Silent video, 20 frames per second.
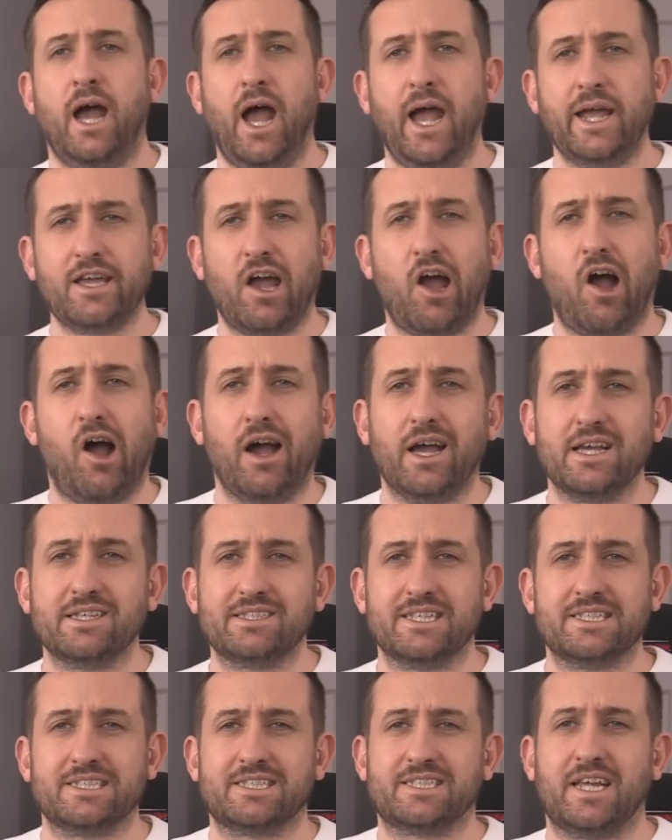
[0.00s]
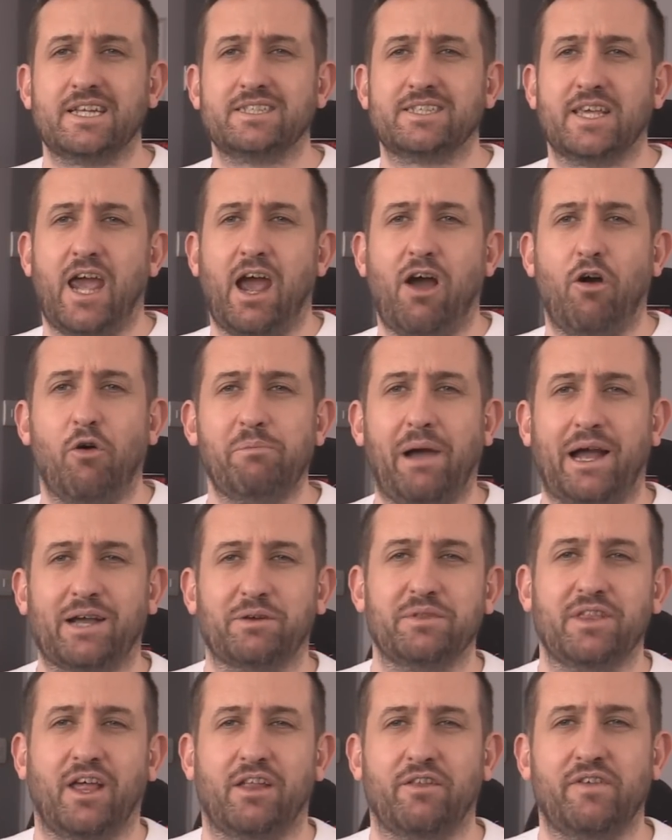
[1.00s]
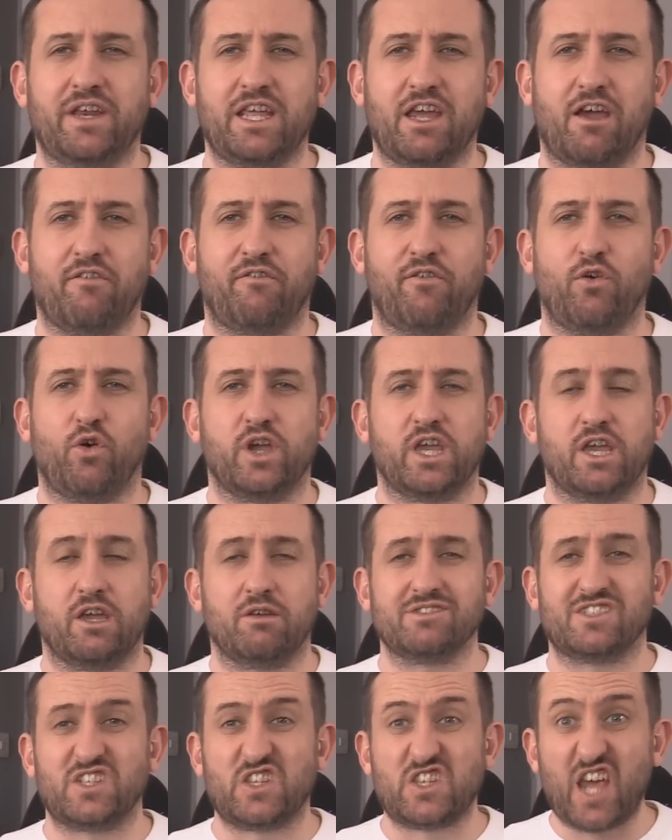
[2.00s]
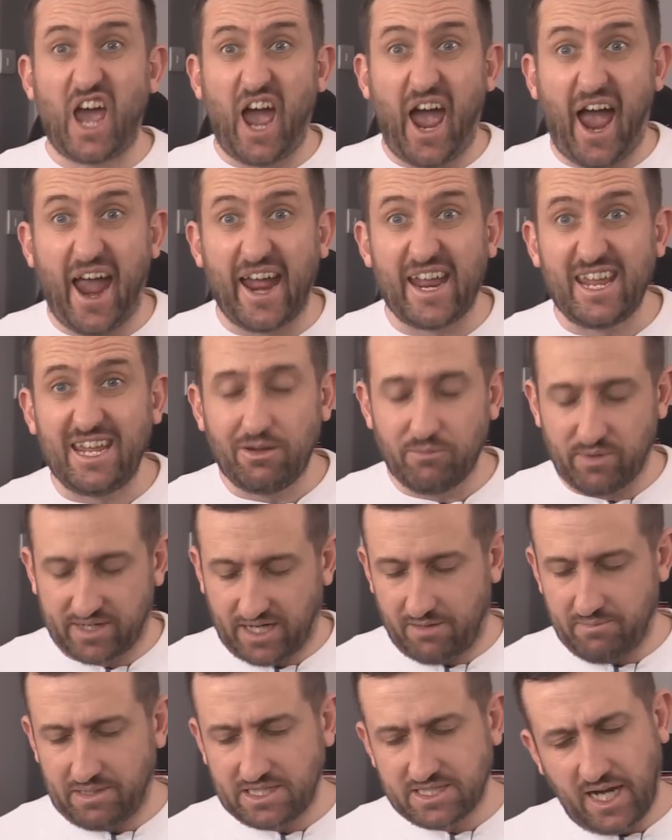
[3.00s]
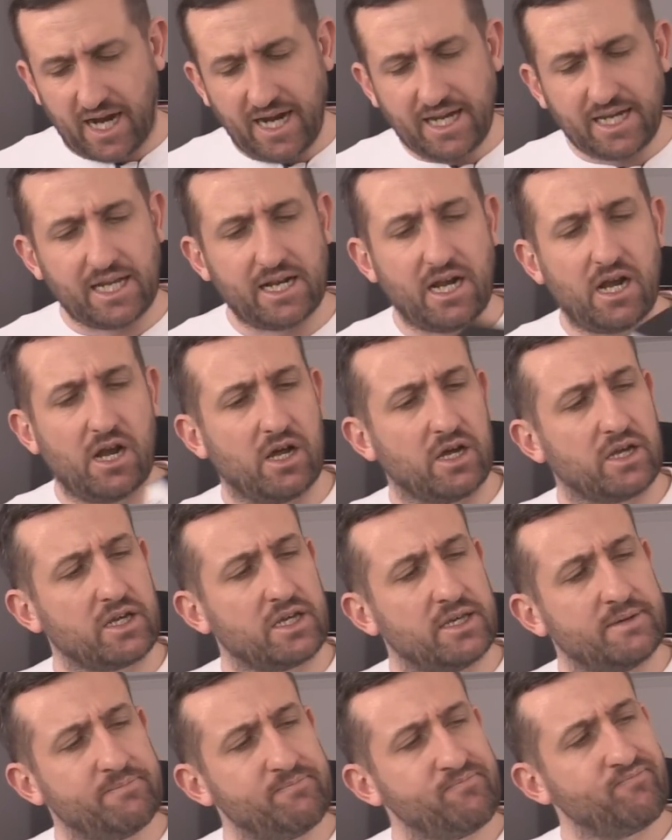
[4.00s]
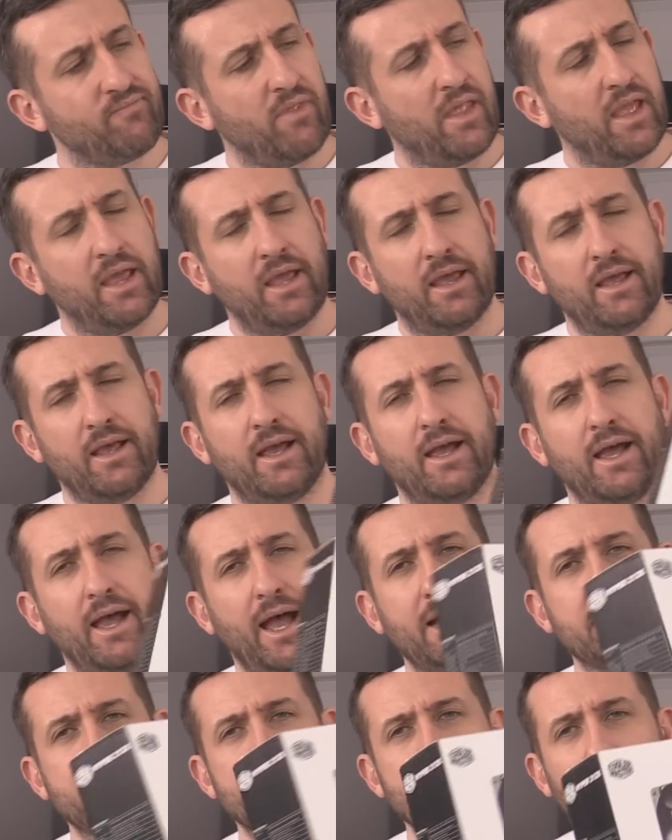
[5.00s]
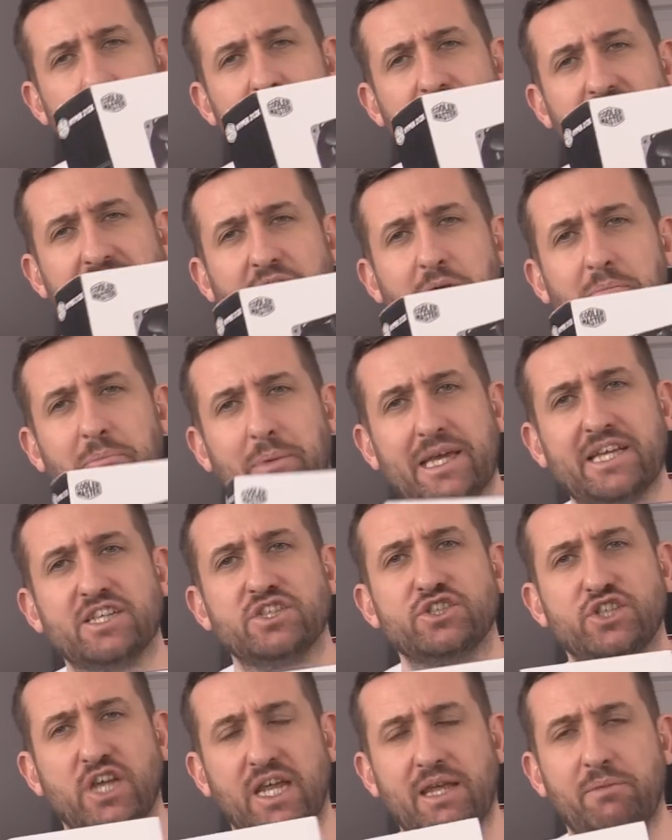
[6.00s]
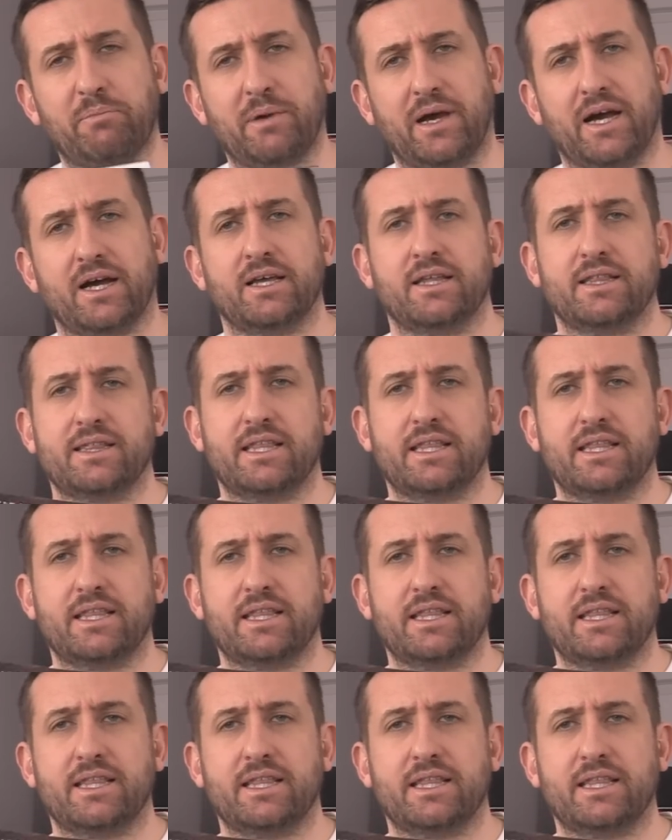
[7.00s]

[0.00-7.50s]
Hey guys, it's TTL back with another video for you. Today, we're going to be taking a look at something a bit cheaper.